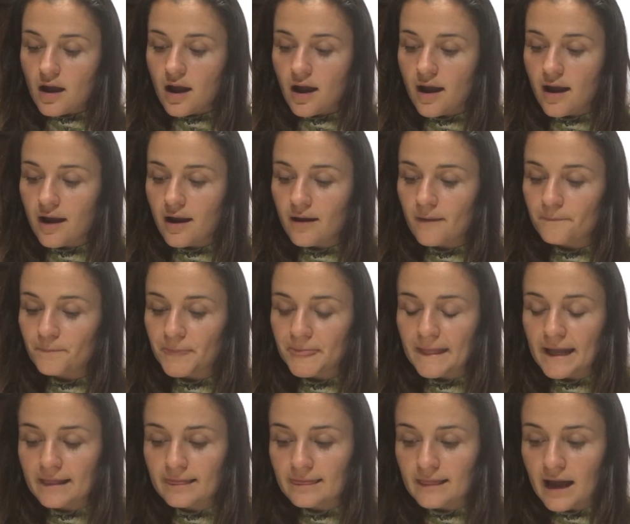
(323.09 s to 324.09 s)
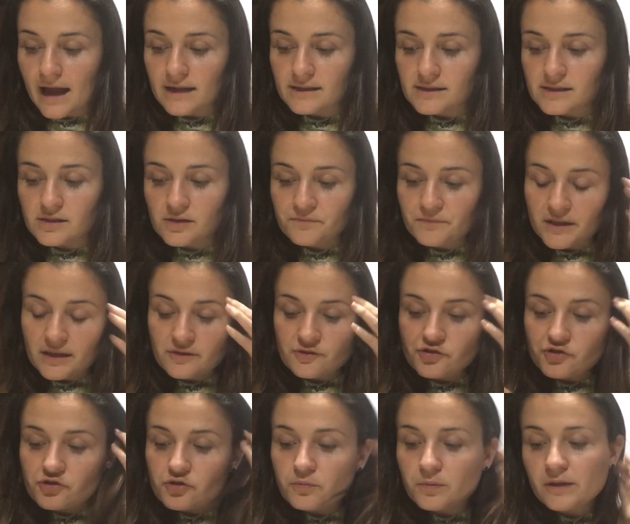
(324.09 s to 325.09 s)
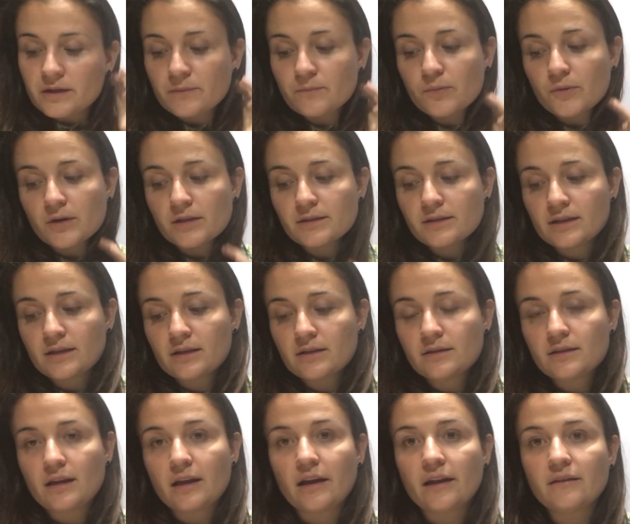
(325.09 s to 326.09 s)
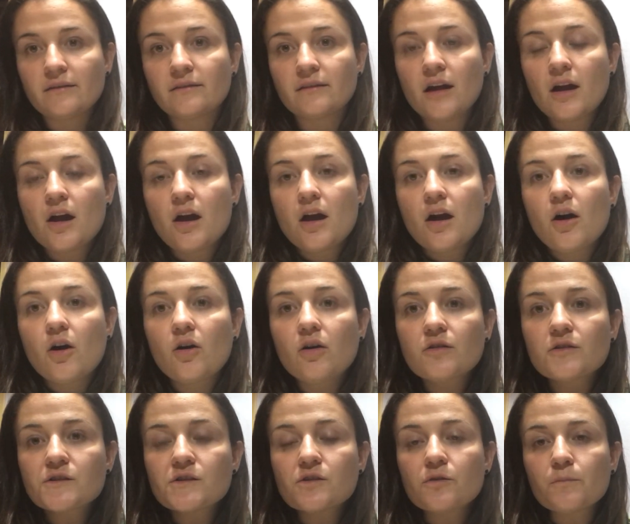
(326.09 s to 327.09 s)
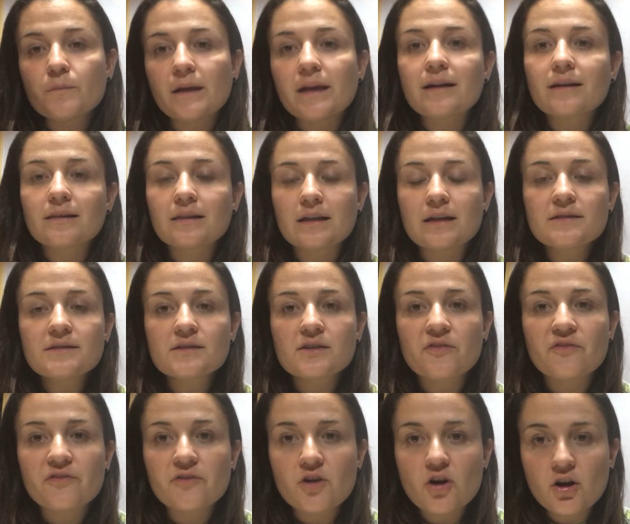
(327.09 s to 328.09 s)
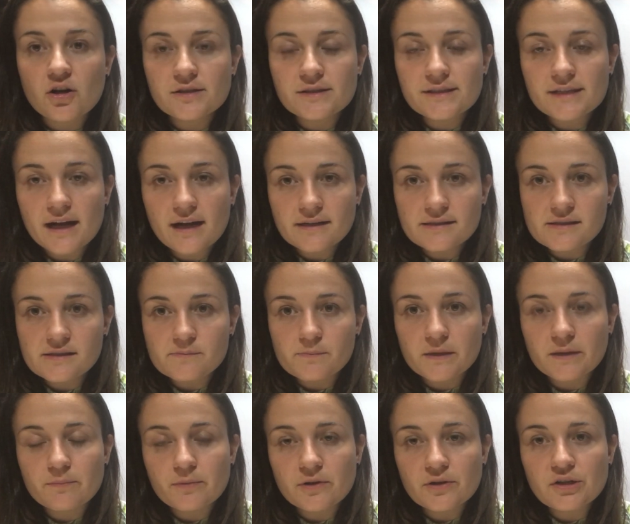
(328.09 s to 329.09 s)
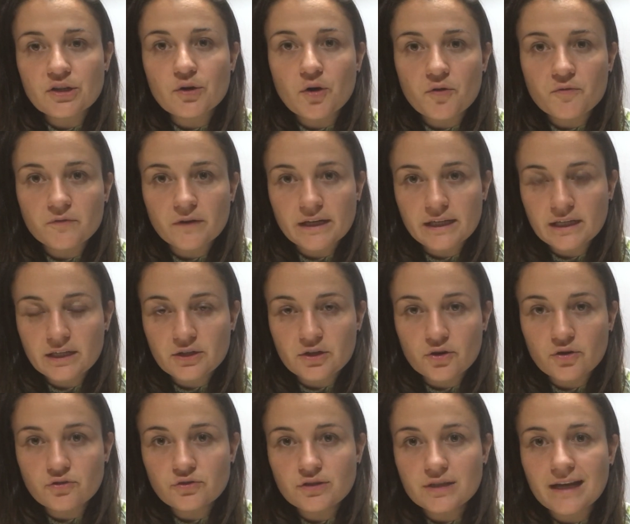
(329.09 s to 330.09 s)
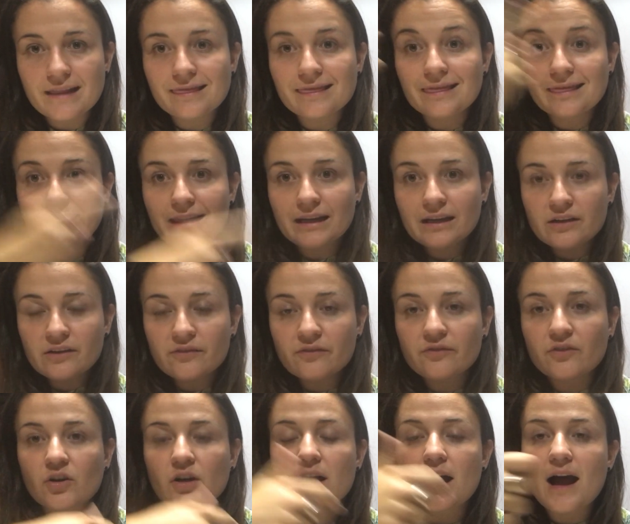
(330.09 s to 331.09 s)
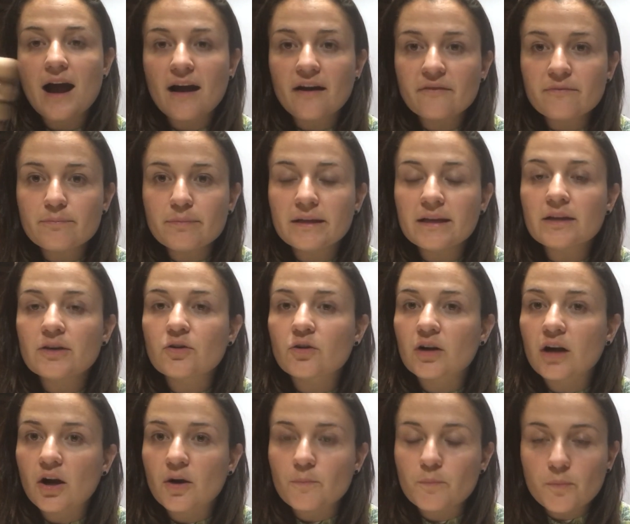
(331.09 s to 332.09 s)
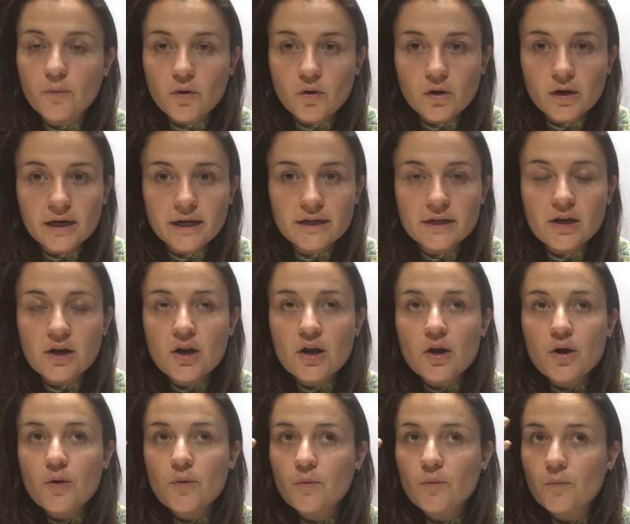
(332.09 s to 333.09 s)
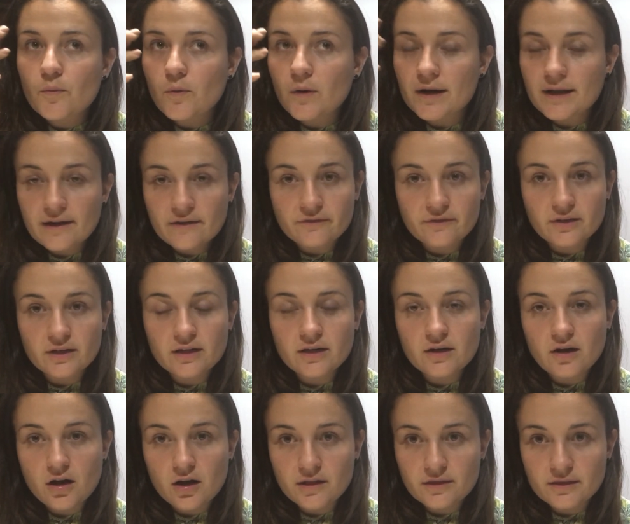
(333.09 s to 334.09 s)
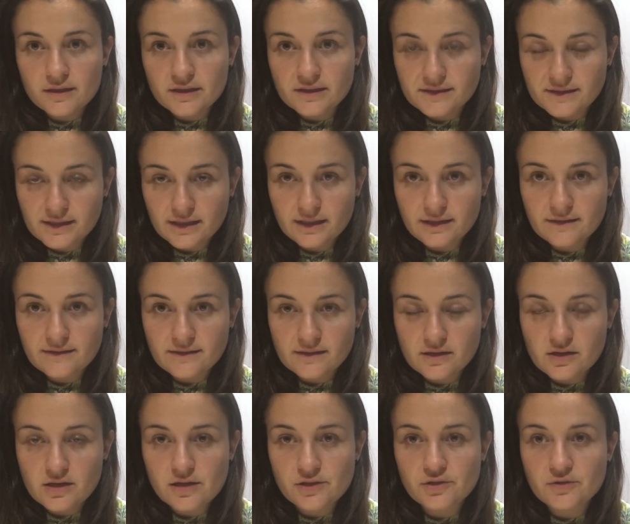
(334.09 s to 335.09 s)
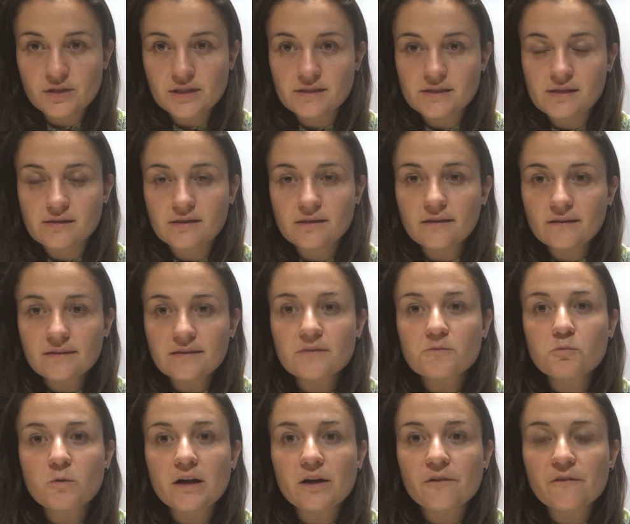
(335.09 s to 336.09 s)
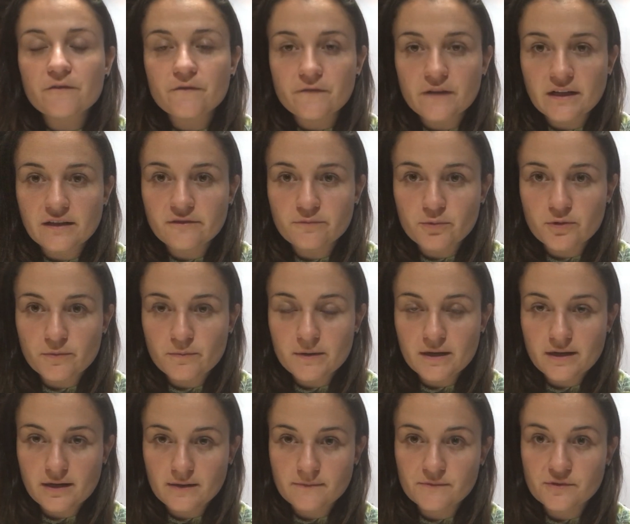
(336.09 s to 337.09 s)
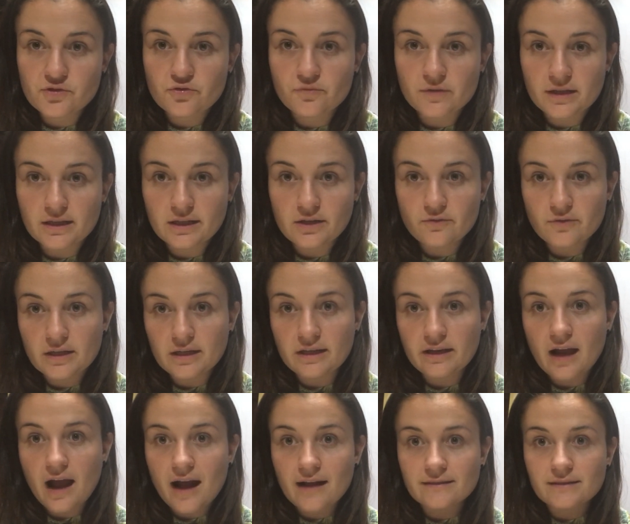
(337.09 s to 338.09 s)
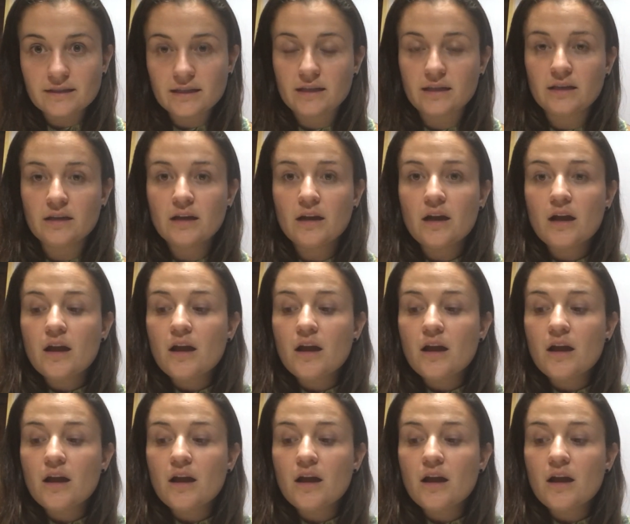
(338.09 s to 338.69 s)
And last, something super important is also make a list of contacts, people you already know that live or have been or are born, whatever, on the cities and countries. And this is where Facebook becomes really, really handy.